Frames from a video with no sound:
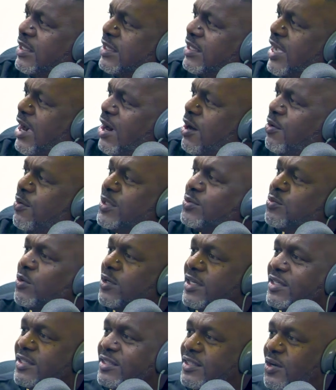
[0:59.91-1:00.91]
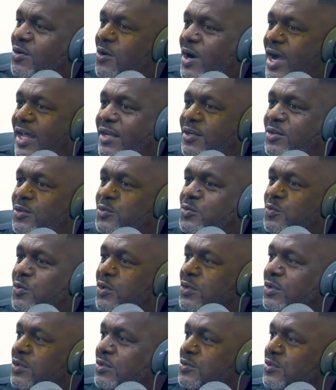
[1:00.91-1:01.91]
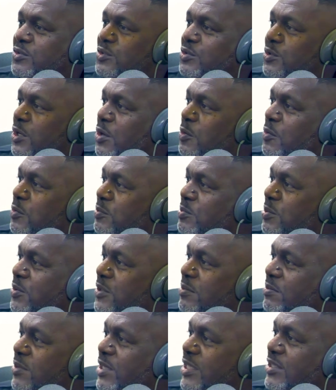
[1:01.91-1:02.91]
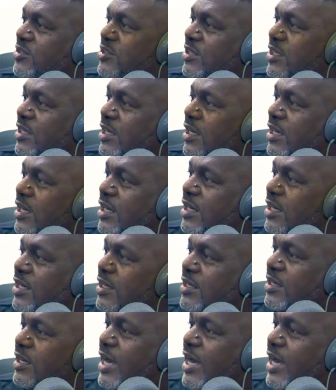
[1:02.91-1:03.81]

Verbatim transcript: I always wanted to know how those worlds, you know, pretty much. Uh,